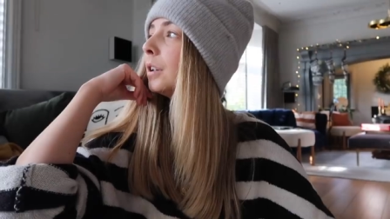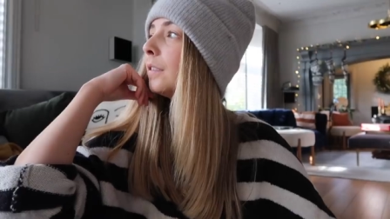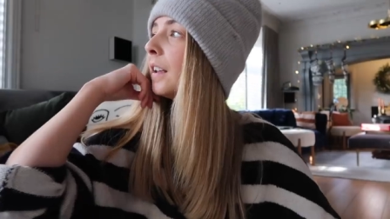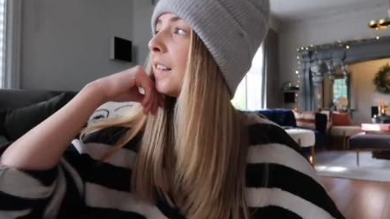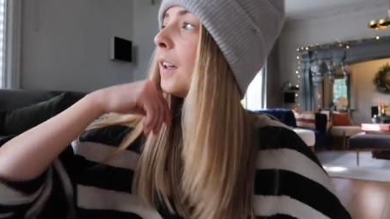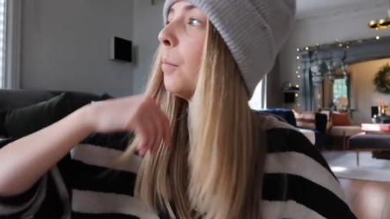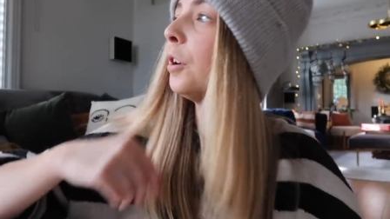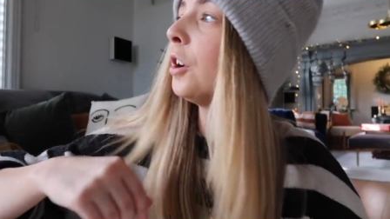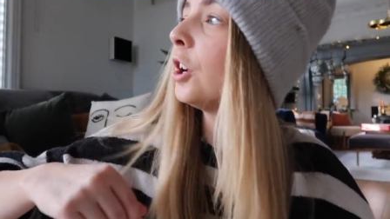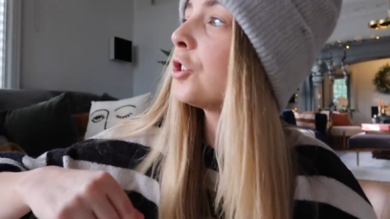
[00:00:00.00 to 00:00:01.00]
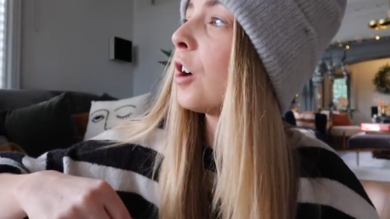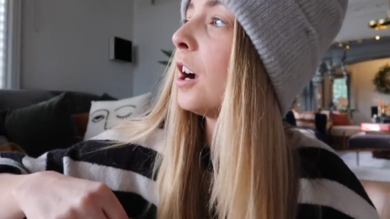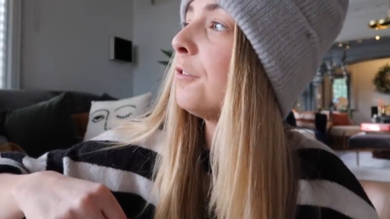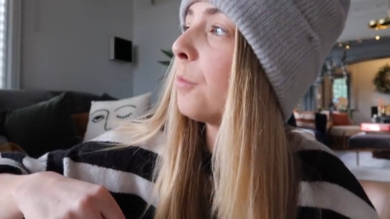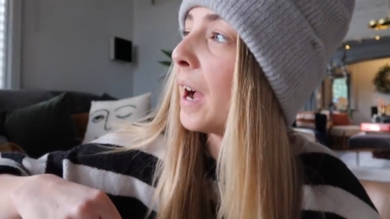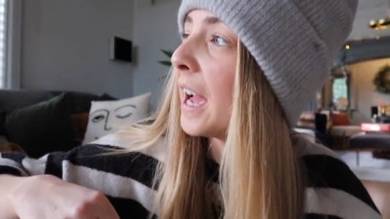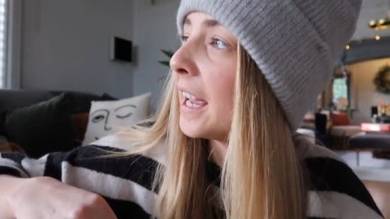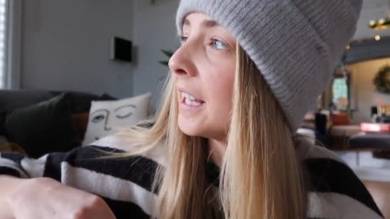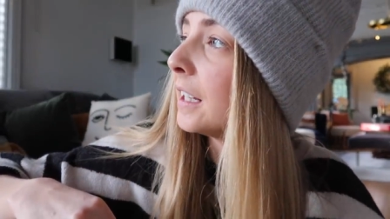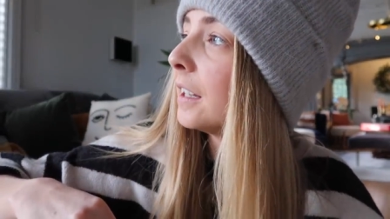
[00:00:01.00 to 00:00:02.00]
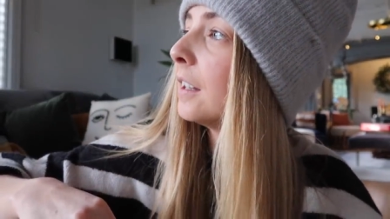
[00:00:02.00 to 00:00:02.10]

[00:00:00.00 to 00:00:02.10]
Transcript: There's someone on our driveway.